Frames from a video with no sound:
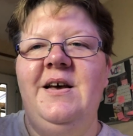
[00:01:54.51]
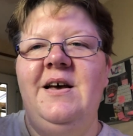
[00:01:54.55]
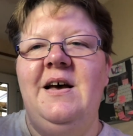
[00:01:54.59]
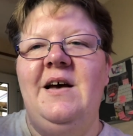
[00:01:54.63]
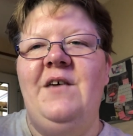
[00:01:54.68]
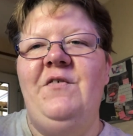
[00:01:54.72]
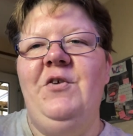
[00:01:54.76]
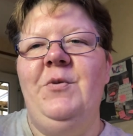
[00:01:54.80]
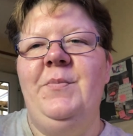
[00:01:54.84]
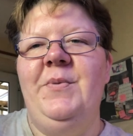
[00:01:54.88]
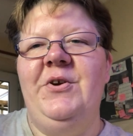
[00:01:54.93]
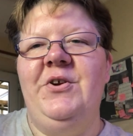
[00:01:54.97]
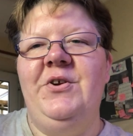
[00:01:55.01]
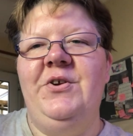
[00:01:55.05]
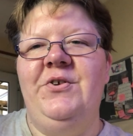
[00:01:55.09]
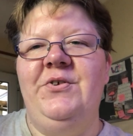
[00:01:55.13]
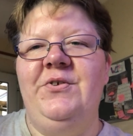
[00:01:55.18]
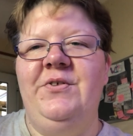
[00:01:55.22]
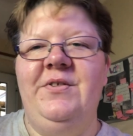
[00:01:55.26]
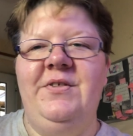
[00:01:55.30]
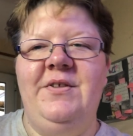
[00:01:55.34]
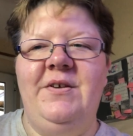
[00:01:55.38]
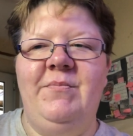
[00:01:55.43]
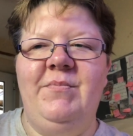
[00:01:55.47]
everybody
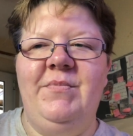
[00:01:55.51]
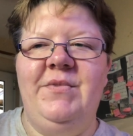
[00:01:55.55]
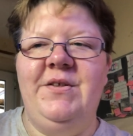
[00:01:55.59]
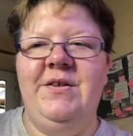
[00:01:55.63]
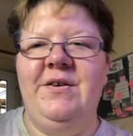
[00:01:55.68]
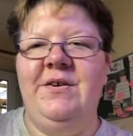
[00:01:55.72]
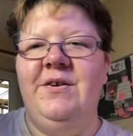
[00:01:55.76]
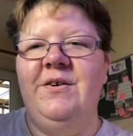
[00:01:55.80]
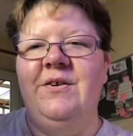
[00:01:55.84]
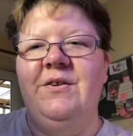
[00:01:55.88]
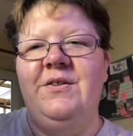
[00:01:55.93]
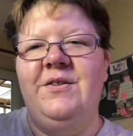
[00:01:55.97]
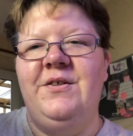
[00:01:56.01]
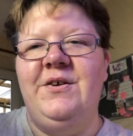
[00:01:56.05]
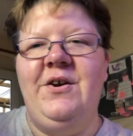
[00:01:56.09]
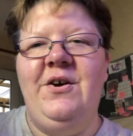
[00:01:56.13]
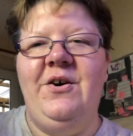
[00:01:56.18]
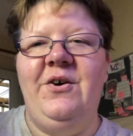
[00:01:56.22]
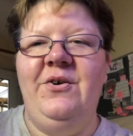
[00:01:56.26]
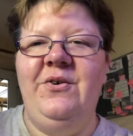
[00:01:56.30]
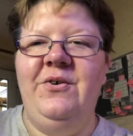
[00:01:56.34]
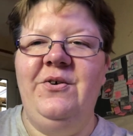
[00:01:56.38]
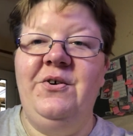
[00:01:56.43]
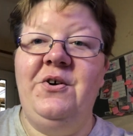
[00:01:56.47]
does seem to, to
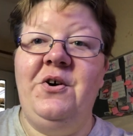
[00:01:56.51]
go,